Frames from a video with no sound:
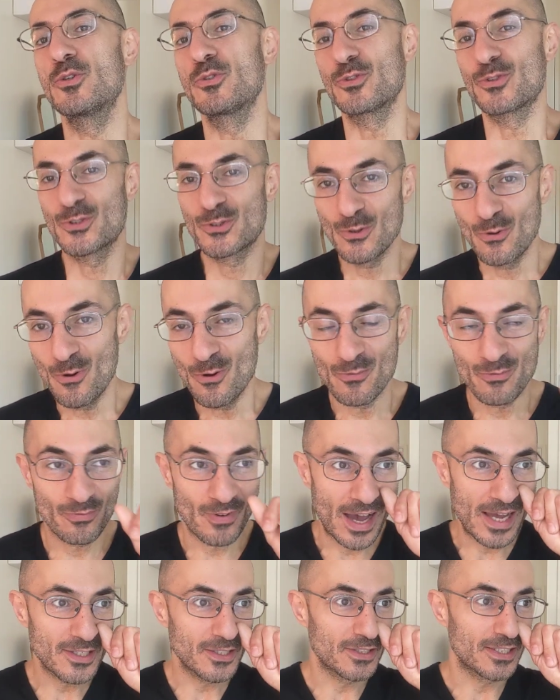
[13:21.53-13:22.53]
So
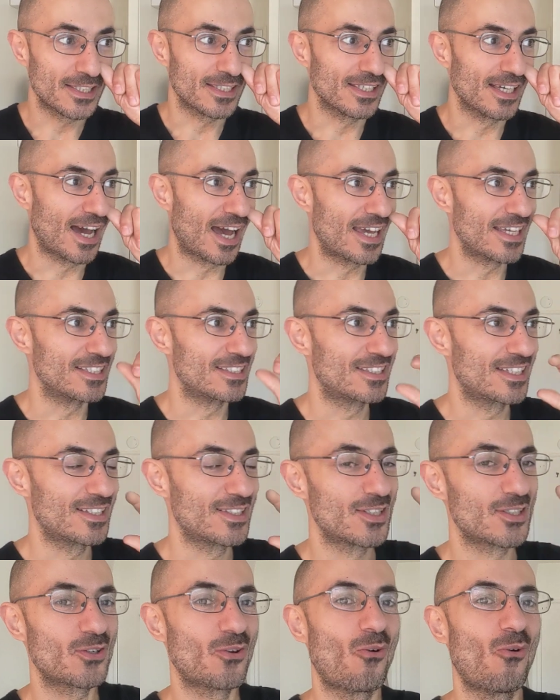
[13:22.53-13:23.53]
finally, I
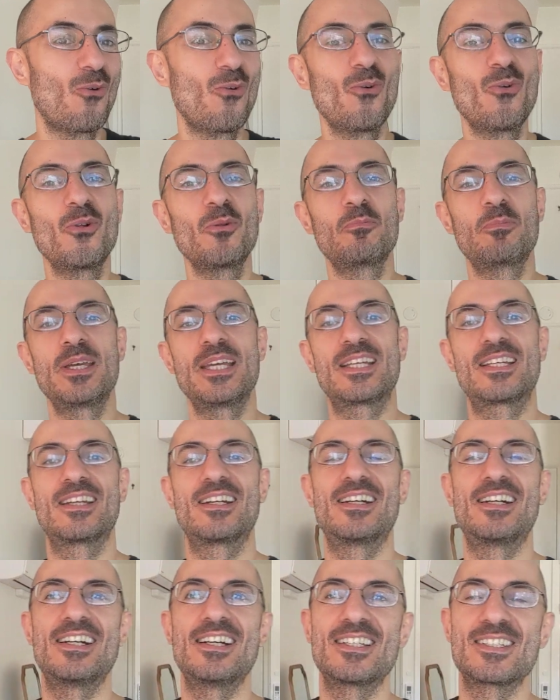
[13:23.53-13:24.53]
did this whole
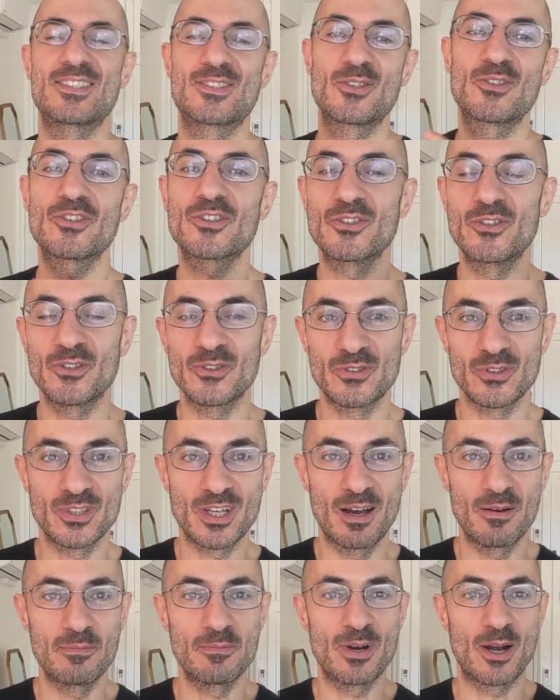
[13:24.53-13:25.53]
big circle to
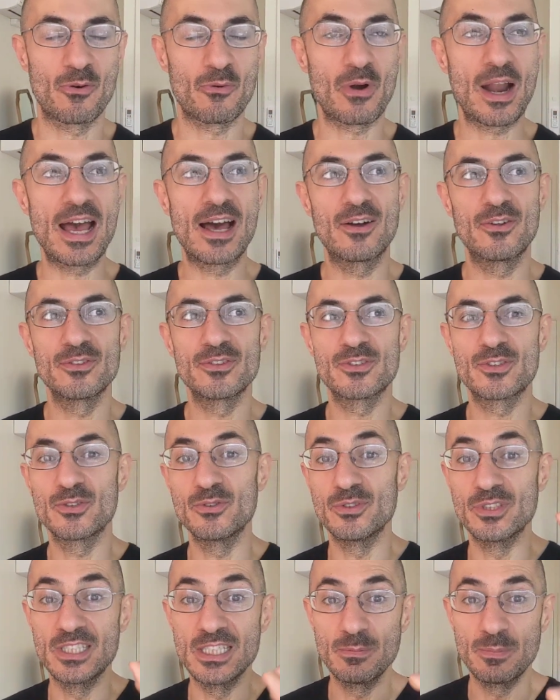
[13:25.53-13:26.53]
come around
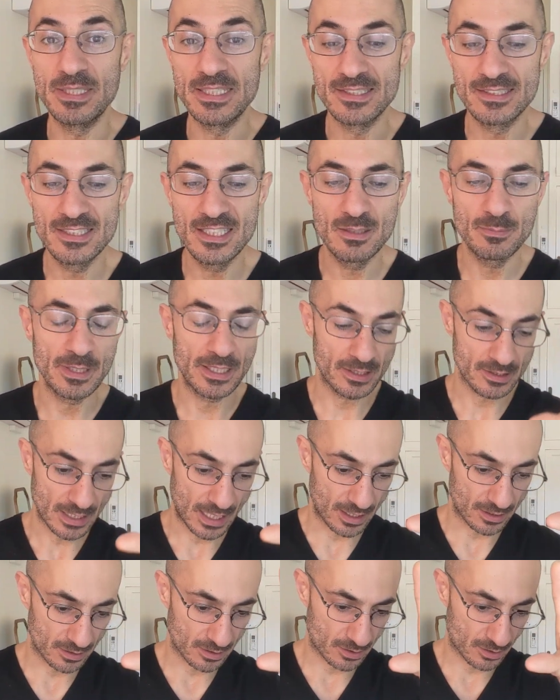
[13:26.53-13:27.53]
to DPC because
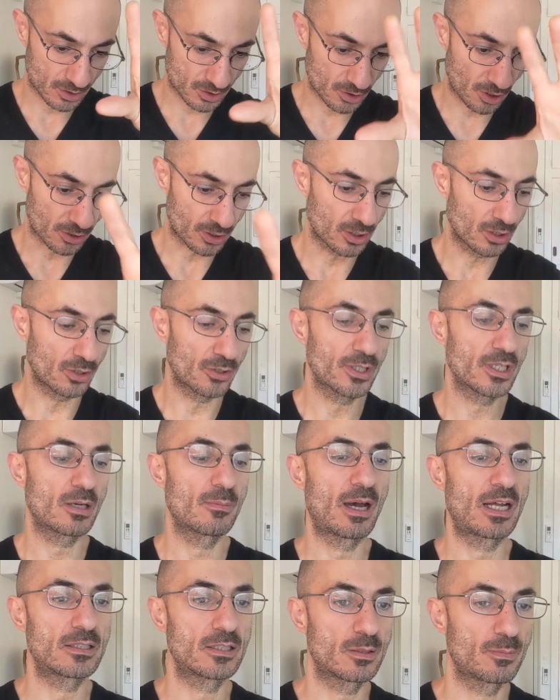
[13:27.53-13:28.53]
I had started learning
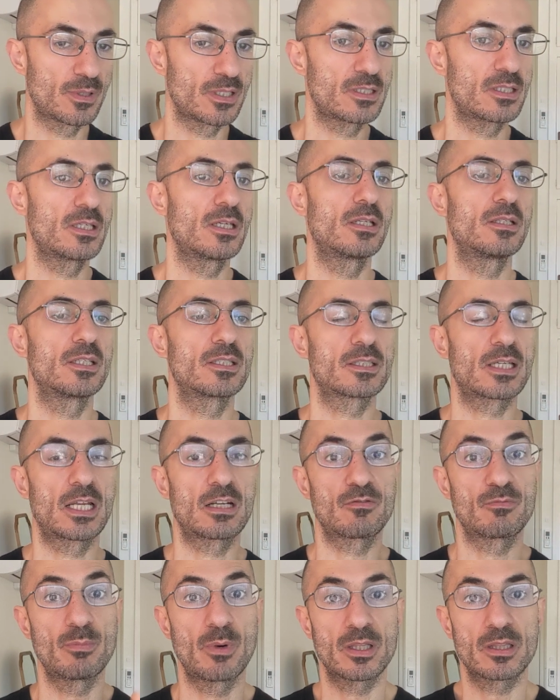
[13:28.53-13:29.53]
about DPC and this
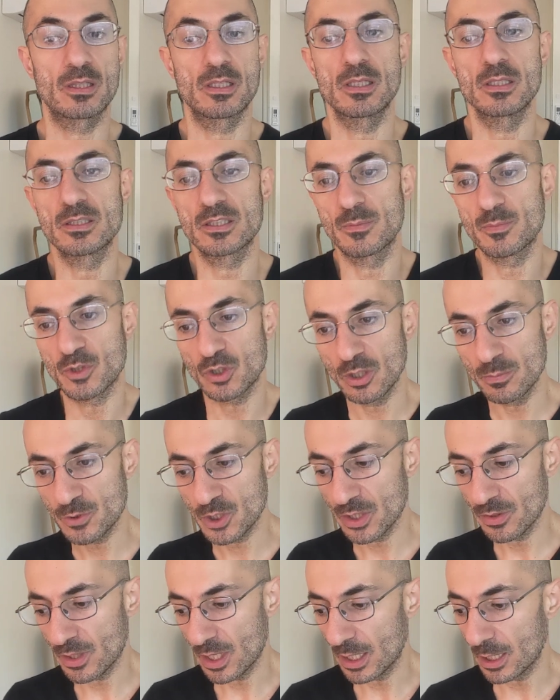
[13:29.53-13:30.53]
kind of monthly
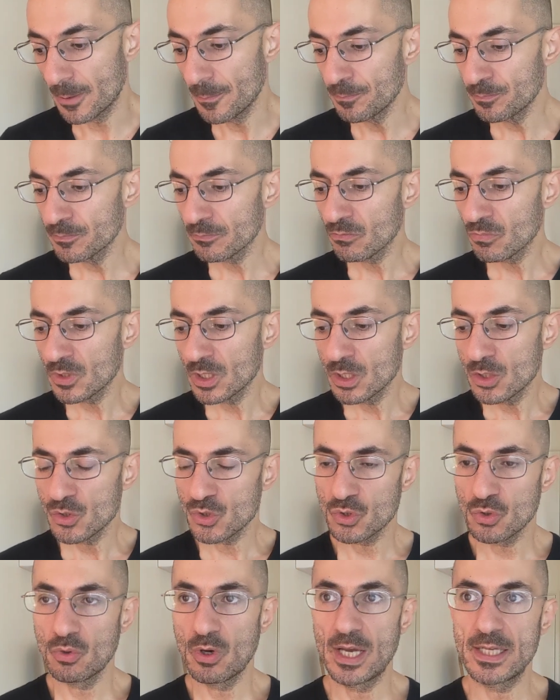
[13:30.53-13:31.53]
subscription thing.
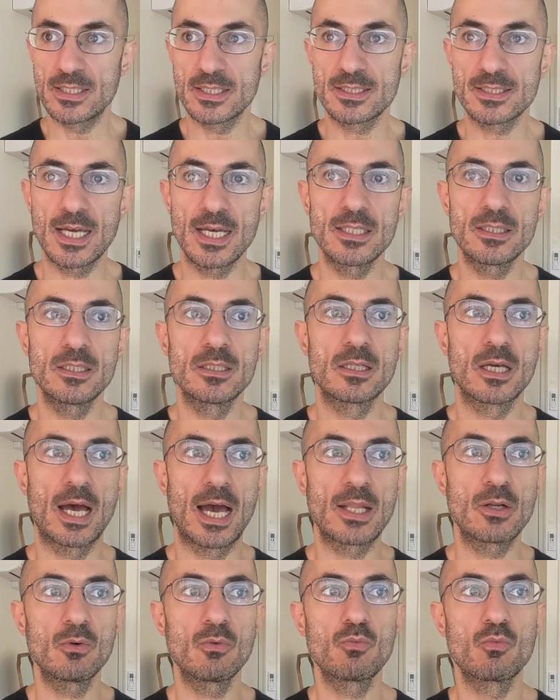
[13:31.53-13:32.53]
So I decided
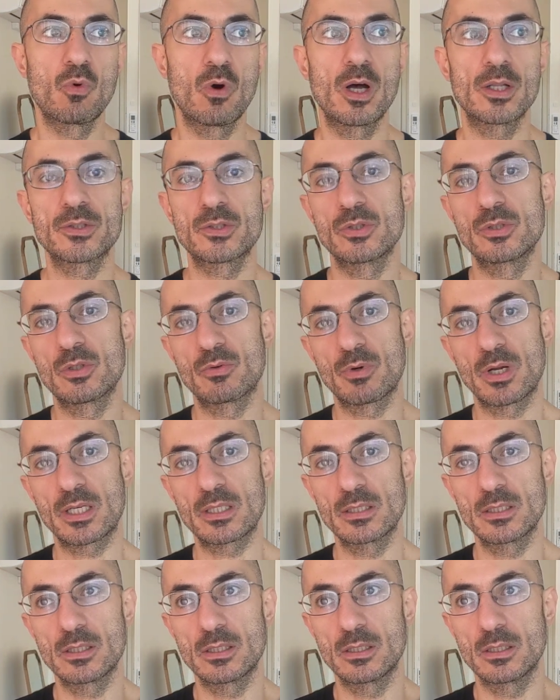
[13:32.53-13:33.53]
I don't want to
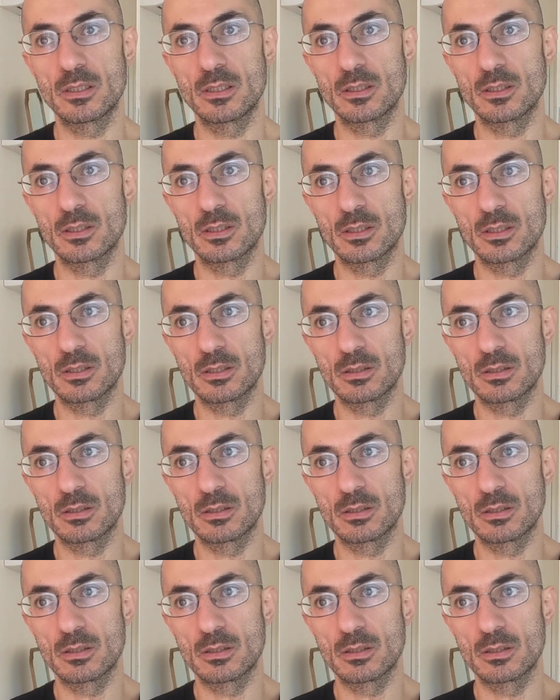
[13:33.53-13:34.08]
directly